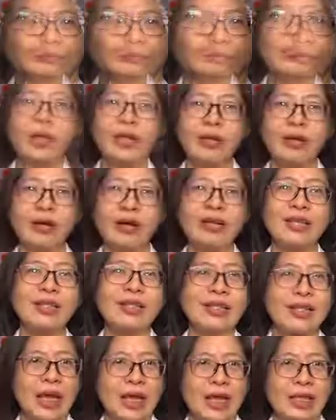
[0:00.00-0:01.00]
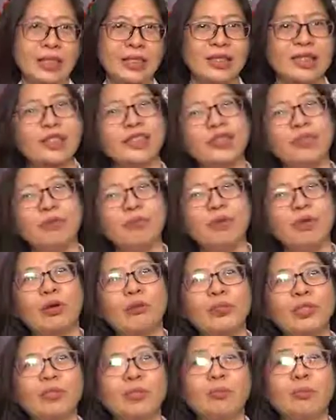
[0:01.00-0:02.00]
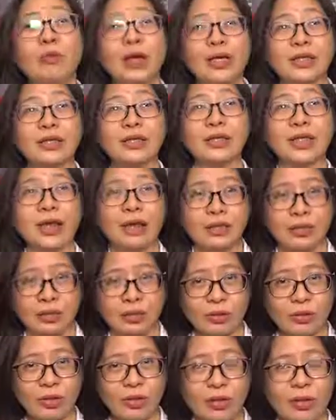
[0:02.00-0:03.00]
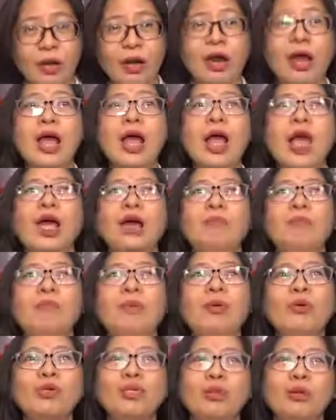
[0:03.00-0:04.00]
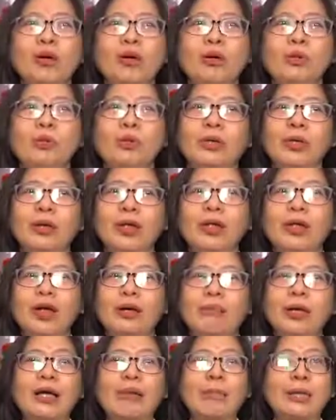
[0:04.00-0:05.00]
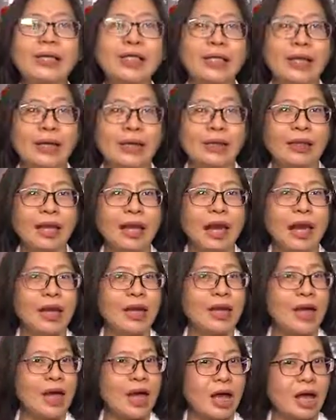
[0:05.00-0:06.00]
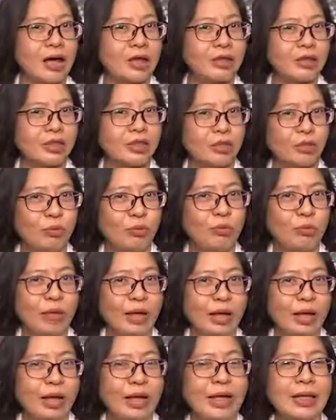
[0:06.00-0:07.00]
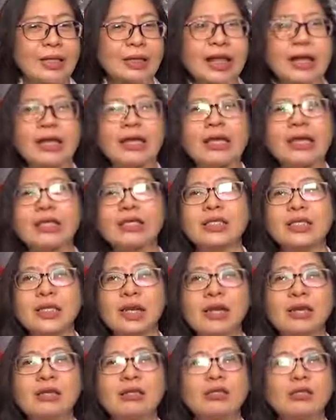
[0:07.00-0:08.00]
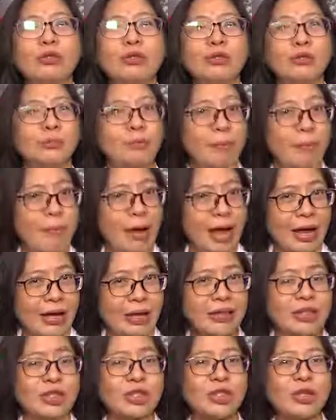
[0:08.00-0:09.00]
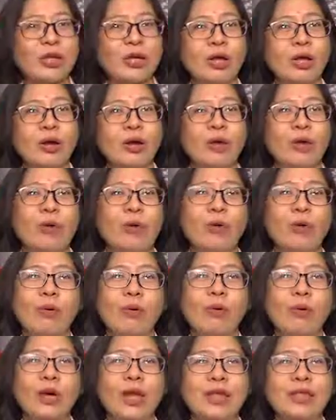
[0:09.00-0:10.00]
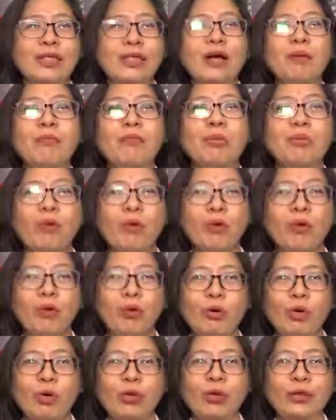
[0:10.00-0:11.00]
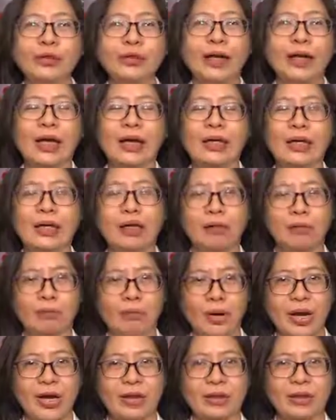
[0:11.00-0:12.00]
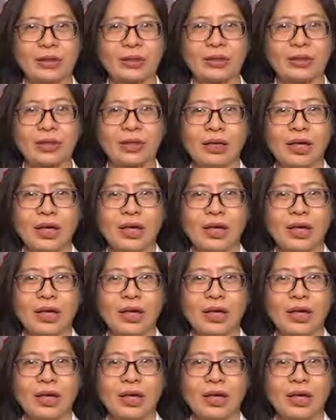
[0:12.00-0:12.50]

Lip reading: What are the signs and symptoms of breast cancer? Most common, ang mga pasyente ay nakakadiskubre ng isang mass or isang bukol sa kanilang breast.